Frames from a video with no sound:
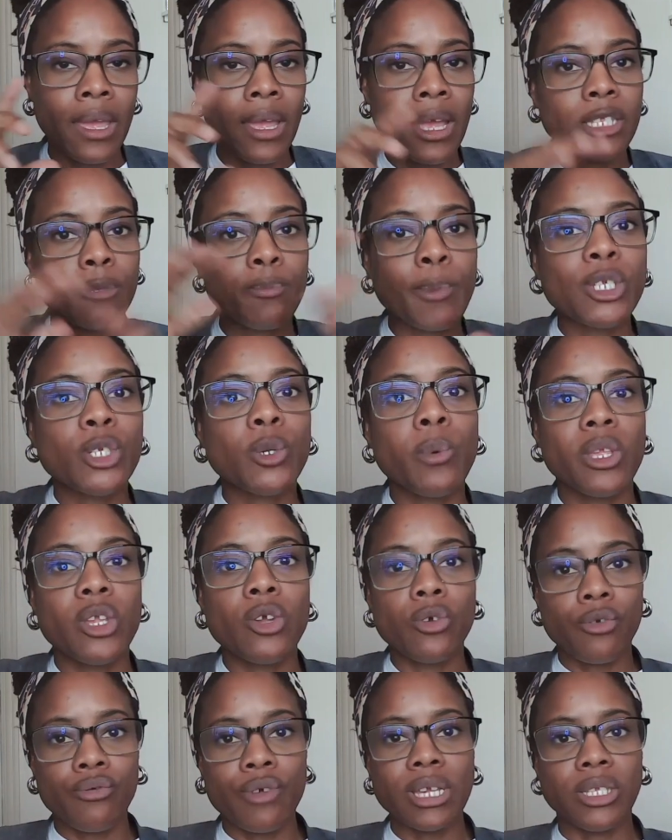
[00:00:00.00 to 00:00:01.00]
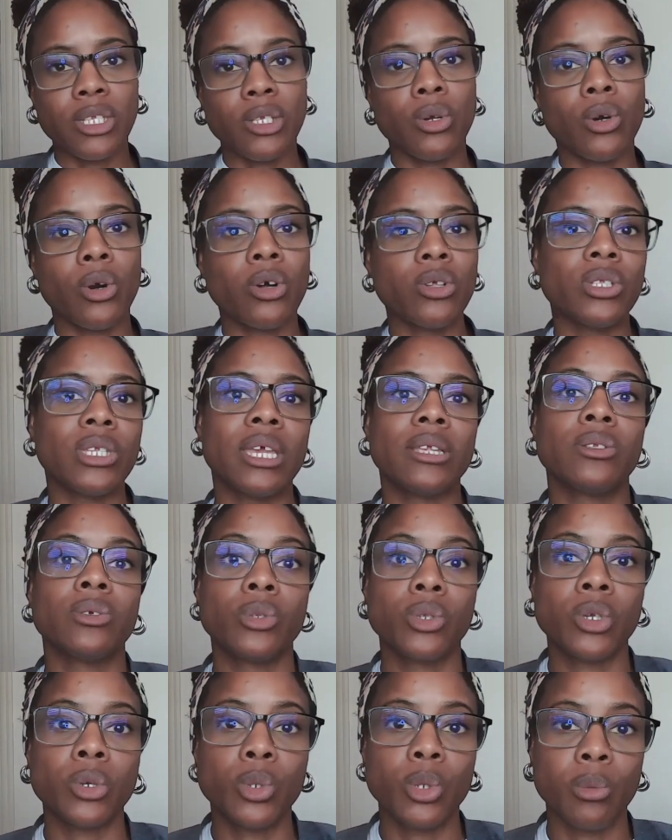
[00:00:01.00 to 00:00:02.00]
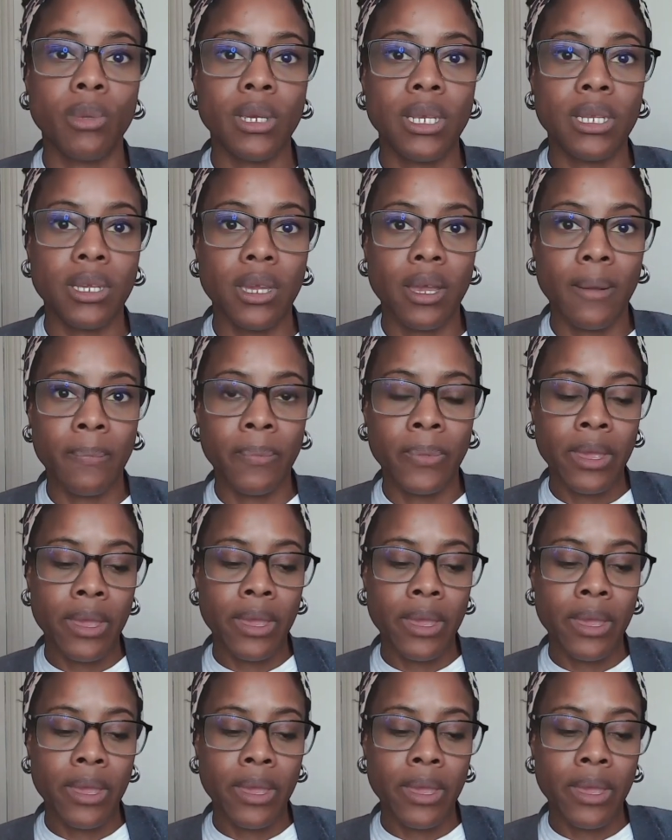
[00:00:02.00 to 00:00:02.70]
especially when you're creating your content on social media.